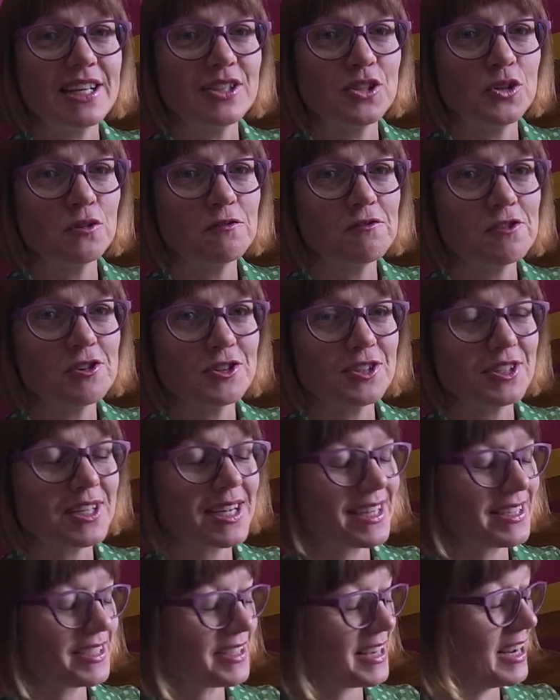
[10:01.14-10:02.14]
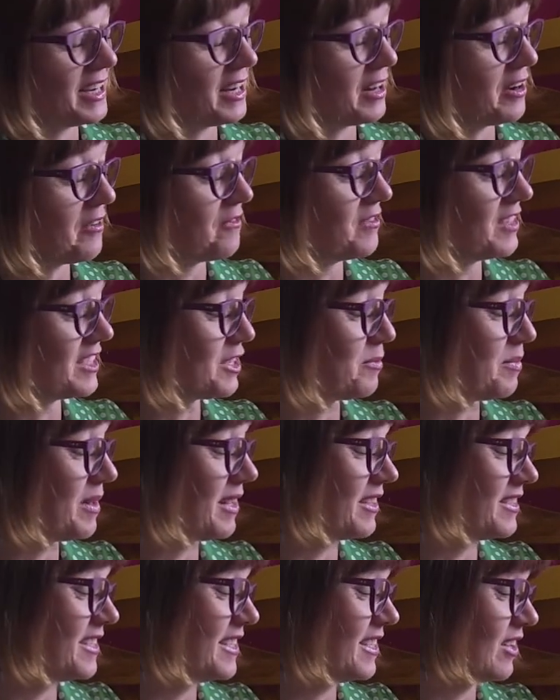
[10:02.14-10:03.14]
as your first task in an
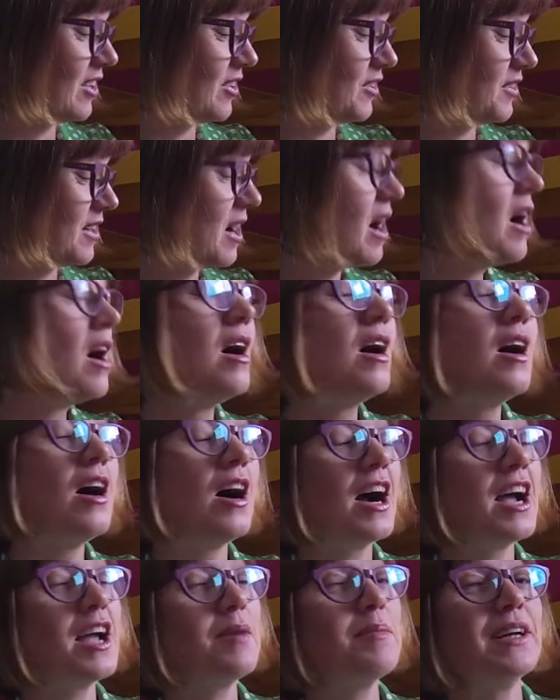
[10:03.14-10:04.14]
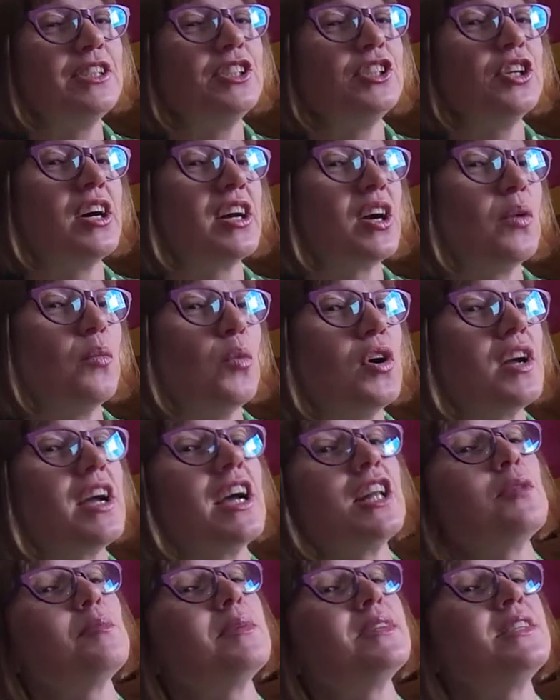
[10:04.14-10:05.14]
invisibility cloak? I imagine I can work
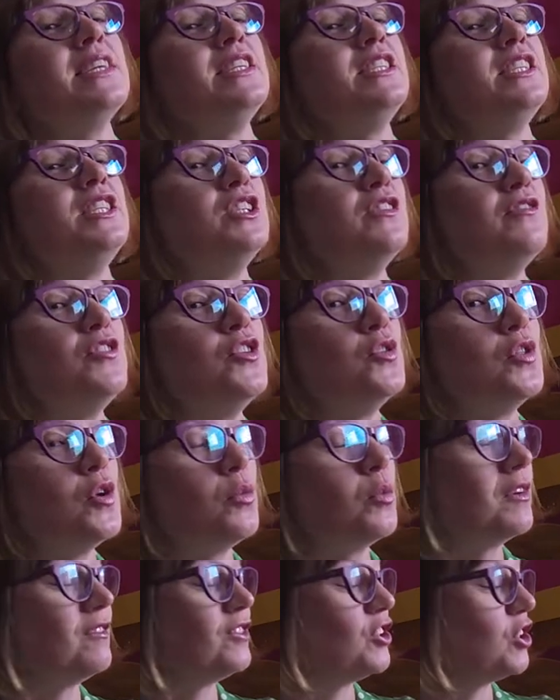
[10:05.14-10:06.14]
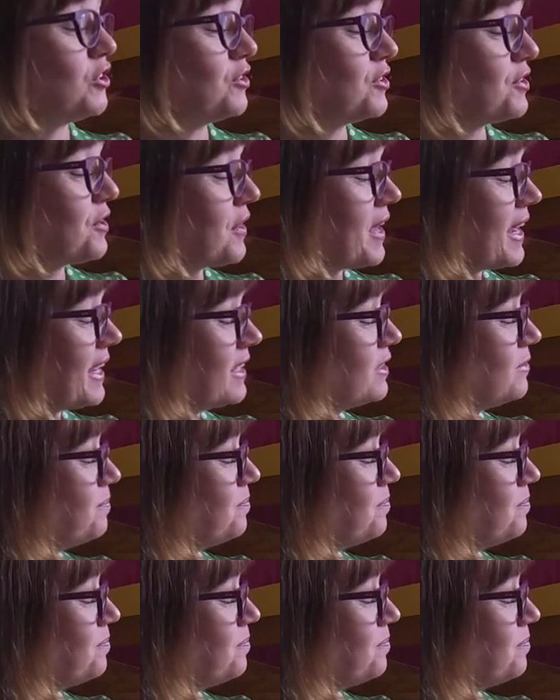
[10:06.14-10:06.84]
out the percentage of you that would have chosen that.